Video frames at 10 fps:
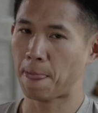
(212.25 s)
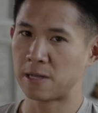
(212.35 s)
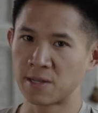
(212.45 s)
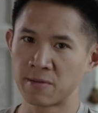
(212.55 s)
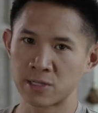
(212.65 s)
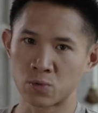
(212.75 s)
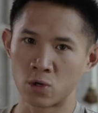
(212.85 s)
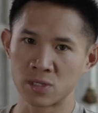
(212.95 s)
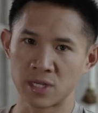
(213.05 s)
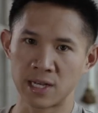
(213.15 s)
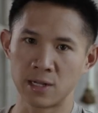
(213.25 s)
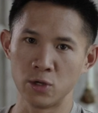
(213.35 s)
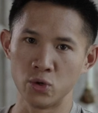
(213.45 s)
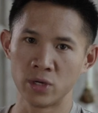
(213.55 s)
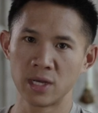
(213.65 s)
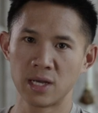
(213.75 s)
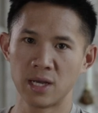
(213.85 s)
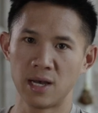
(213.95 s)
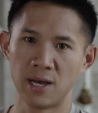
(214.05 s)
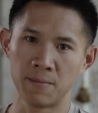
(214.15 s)
Some of these roles include,
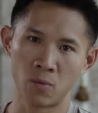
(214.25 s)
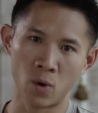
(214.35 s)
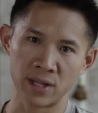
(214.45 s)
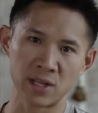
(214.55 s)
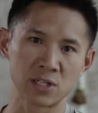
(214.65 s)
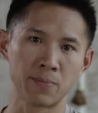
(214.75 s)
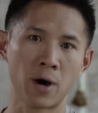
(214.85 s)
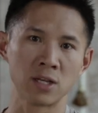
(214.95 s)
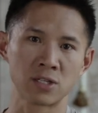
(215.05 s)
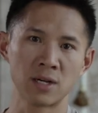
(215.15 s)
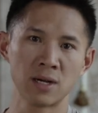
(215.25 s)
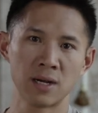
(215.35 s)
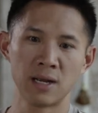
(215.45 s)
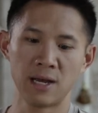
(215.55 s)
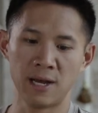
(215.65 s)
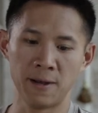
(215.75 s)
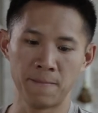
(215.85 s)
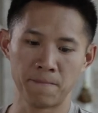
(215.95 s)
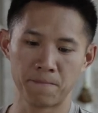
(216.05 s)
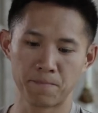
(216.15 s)
one, there's the pauser,
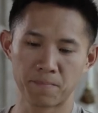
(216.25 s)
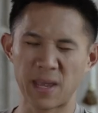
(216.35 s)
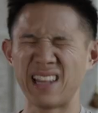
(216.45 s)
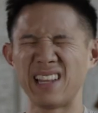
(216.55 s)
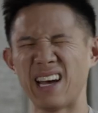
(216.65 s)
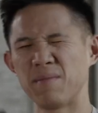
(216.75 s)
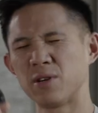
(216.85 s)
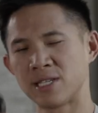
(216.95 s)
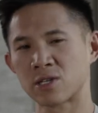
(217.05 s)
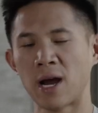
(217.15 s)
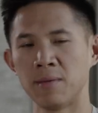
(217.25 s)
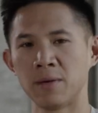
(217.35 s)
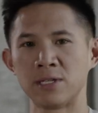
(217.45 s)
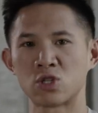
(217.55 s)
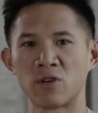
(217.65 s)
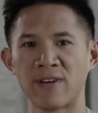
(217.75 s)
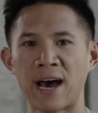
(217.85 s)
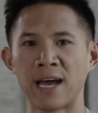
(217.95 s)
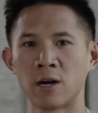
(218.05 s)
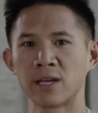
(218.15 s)
and I'm going to describe them in sort of a
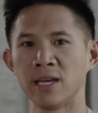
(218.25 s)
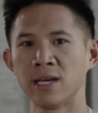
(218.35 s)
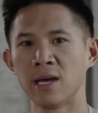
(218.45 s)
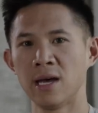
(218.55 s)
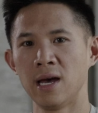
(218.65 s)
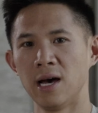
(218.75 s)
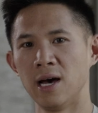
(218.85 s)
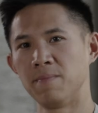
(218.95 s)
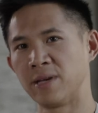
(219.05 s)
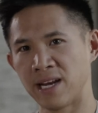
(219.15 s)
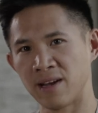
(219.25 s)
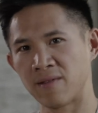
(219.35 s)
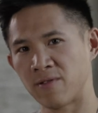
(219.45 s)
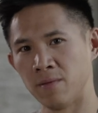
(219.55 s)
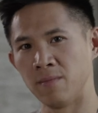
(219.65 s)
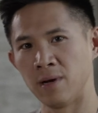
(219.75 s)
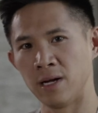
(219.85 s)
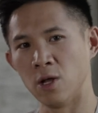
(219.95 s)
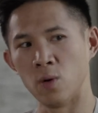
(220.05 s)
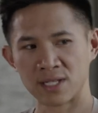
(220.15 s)
hierarchy, beginning from
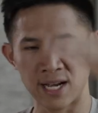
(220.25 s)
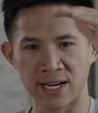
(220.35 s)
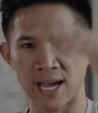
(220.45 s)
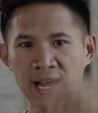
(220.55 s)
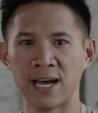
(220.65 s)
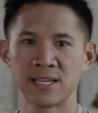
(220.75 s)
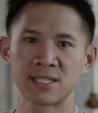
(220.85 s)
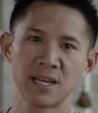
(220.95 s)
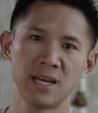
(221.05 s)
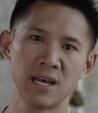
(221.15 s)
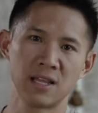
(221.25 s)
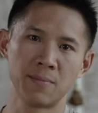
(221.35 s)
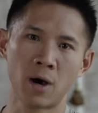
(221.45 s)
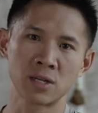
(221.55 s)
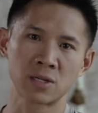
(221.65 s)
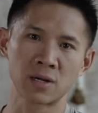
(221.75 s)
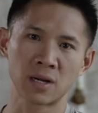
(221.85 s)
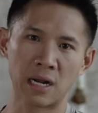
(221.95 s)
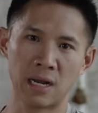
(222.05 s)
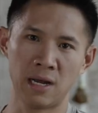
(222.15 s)
lowest, ending at highest. The
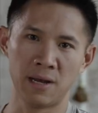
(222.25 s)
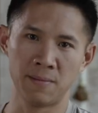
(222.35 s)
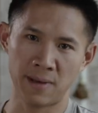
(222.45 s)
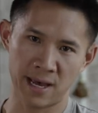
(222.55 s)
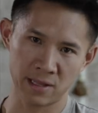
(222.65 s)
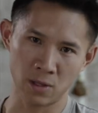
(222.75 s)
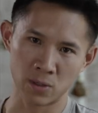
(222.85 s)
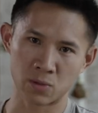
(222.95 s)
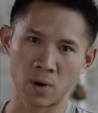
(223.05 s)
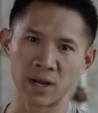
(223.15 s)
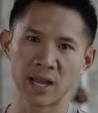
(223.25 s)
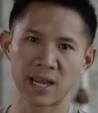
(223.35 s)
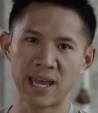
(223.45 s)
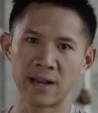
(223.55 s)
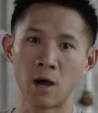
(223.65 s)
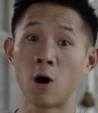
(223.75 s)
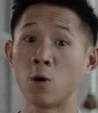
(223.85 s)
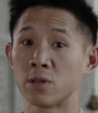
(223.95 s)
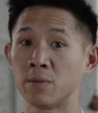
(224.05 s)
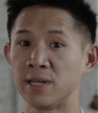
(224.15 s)
pauser at the lowest rung can
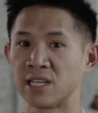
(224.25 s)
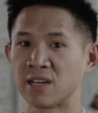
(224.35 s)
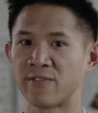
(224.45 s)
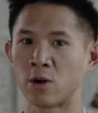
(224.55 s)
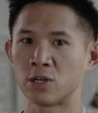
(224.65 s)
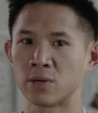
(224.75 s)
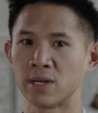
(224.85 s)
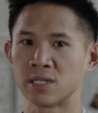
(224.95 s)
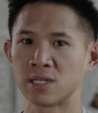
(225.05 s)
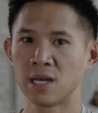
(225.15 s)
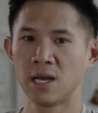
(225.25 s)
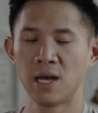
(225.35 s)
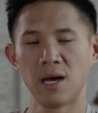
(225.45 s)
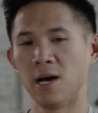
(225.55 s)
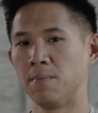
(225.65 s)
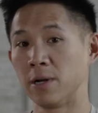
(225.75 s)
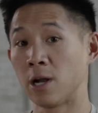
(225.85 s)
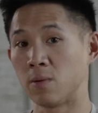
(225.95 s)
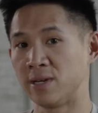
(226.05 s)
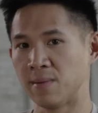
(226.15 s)
halt the minting of R tokens, but
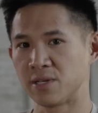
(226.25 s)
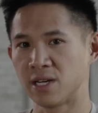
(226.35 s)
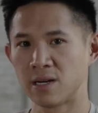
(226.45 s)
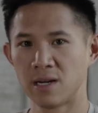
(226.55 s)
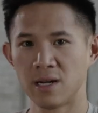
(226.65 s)
not redemption.